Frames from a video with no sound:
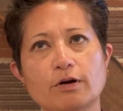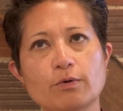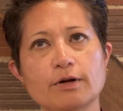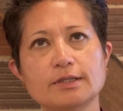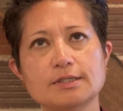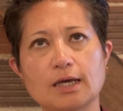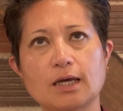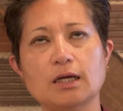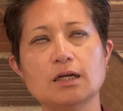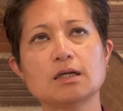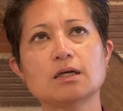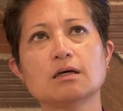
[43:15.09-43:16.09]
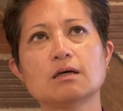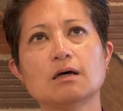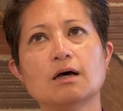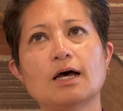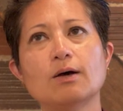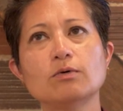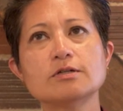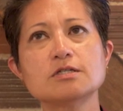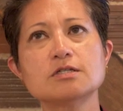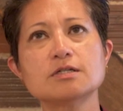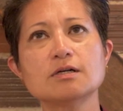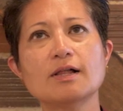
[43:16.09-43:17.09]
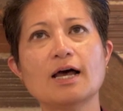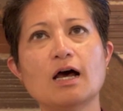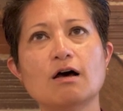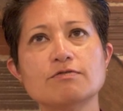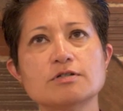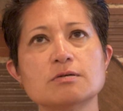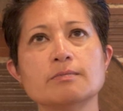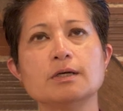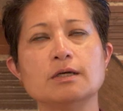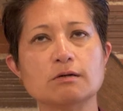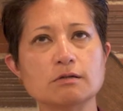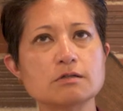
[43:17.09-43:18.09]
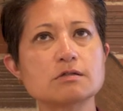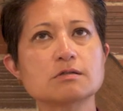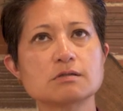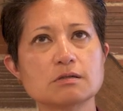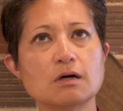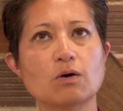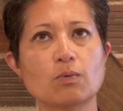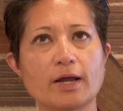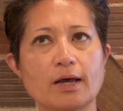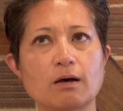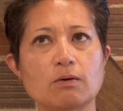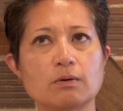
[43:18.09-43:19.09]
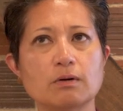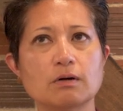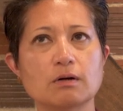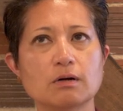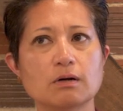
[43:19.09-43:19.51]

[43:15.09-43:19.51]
I were to date, I would still have some guilt around,